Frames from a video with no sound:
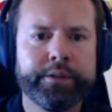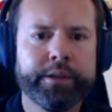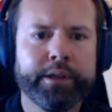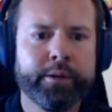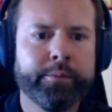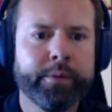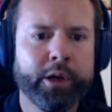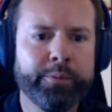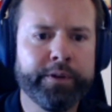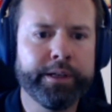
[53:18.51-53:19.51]

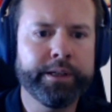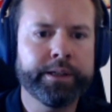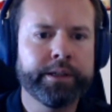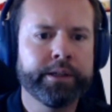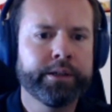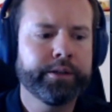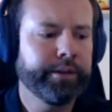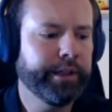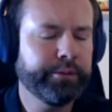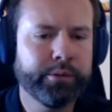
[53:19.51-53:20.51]
Hopefully
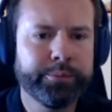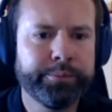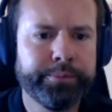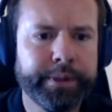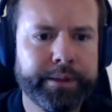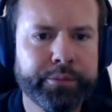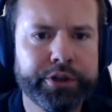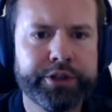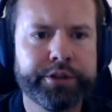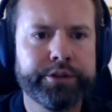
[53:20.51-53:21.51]
it will be
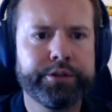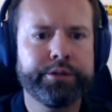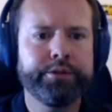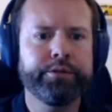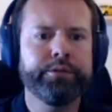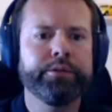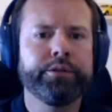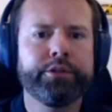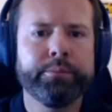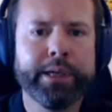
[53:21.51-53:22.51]
merged to
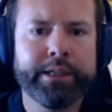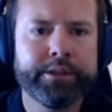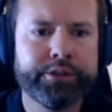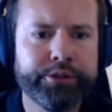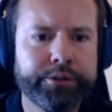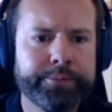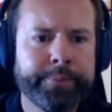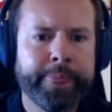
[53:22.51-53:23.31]
main soon,